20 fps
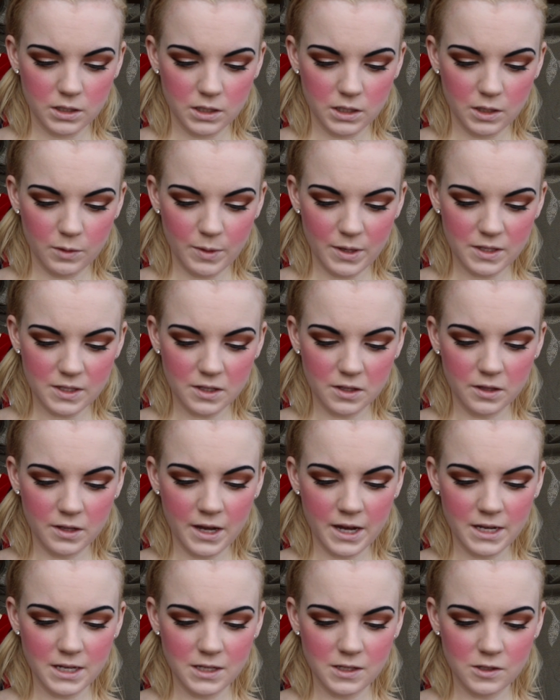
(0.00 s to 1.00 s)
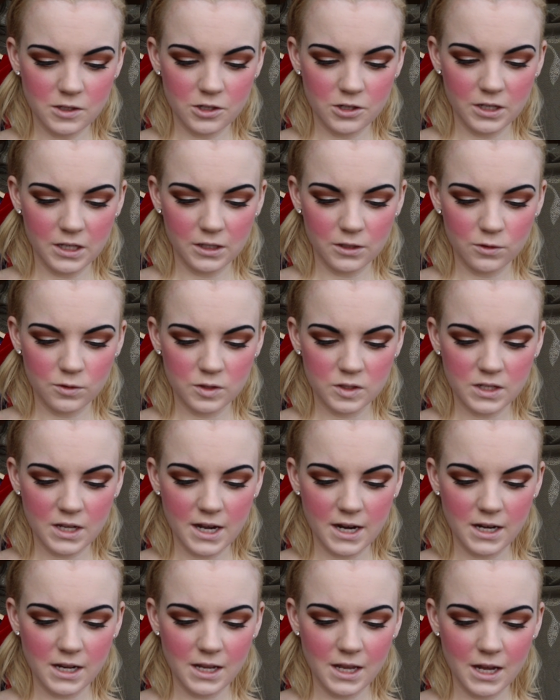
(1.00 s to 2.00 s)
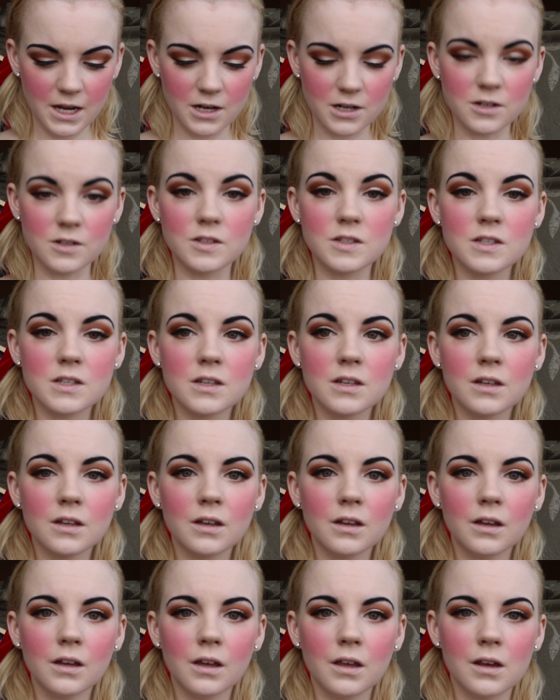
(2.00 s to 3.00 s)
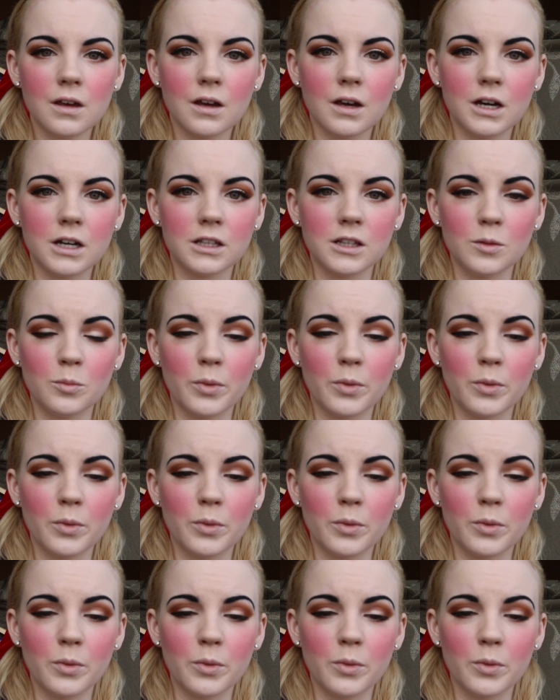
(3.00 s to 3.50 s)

It makes it a lot easier to get those tiny hairs on the